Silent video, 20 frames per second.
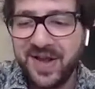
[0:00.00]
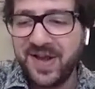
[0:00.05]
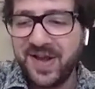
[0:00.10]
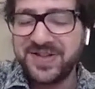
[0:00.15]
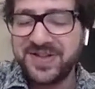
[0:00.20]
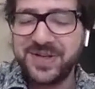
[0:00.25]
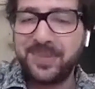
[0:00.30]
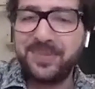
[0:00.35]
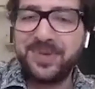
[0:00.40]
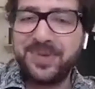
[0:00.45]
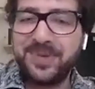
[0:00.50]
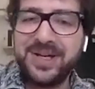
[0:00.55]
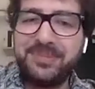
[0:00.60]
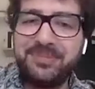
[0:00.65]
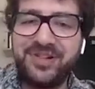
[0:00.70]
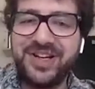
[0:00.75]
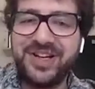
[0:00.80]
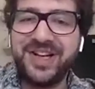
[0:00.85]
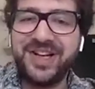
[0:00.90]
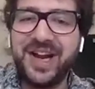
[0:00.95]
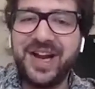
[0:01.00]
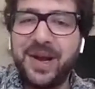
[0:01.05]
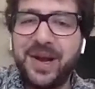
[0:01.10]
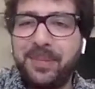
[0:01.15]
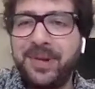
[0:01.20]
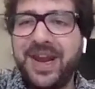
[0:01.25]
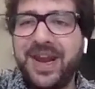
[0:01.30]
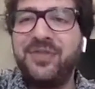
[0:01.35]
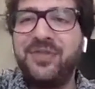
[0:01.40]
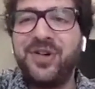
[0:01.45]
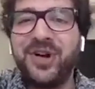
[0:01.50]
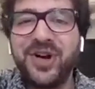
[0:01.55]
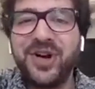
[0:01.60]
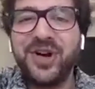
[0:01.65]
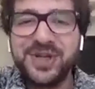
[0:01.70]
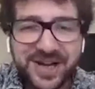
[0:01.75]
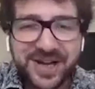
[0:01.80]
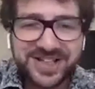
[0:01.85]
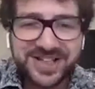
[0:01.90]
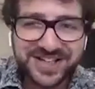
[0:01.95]
somebody pretty high up at Avon
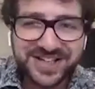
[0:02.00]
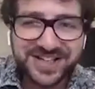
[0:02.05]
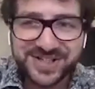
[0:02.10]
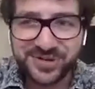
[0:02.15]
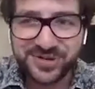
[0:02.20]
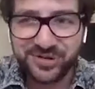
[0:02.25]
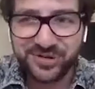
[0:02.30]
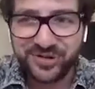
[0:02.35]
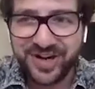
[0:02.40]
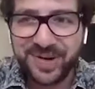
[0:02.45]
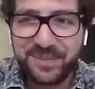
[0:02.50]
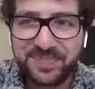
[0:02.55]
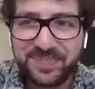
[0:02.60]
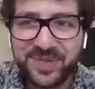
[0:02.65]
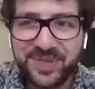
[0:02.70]
Cosmetics saw it.